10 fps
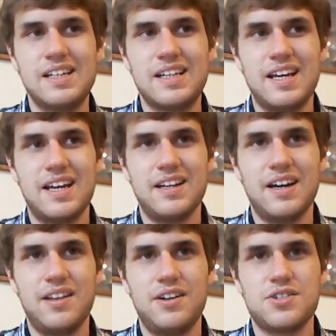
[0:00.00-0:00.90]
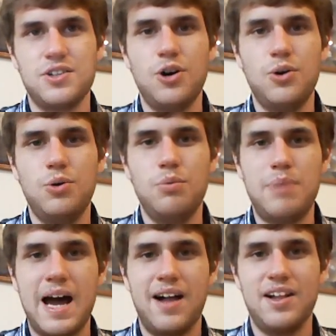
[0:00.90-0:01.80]
And there's no
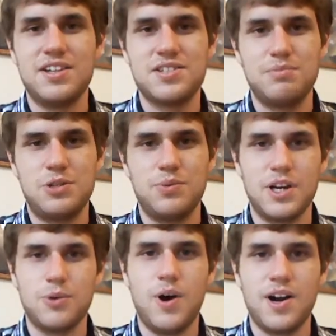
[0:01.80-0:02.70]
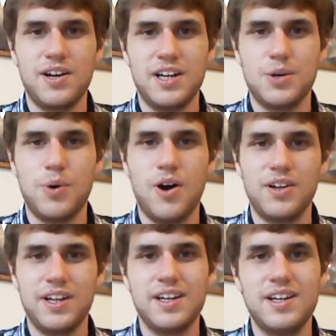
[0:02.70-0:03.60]
balance between quantity and
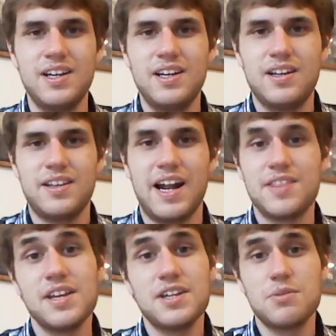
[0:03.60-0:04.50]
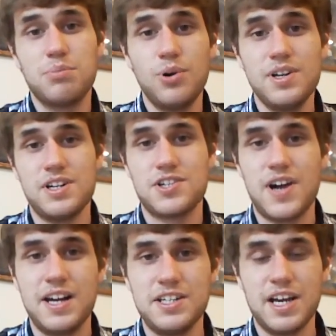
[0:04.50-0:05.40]
quality that I think is important in a
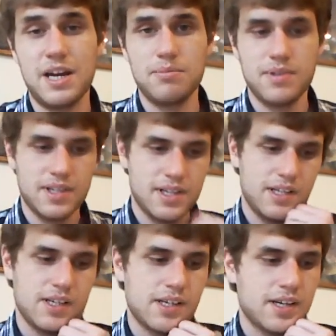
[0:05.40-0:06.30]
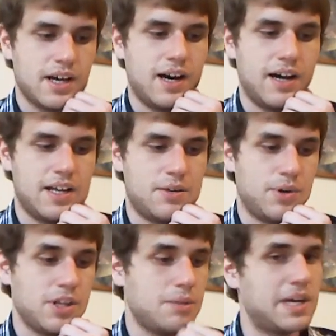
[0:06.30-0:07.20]
strategy game. It
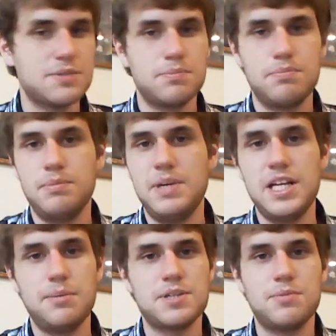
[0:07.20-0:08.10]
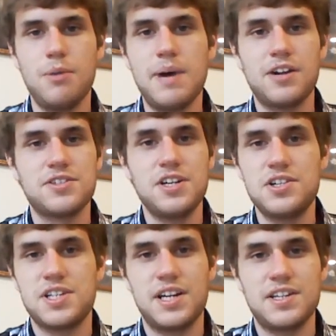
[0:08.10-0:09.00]
really makes medium and small battles
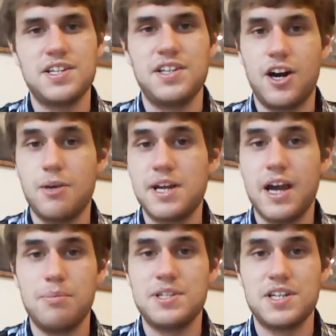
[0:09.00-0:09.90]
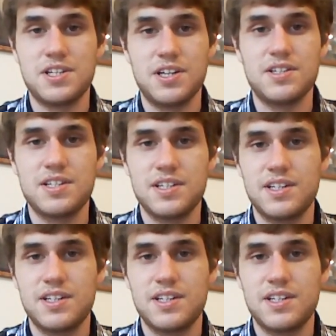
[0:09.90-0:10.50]
interesting to see the army compositions.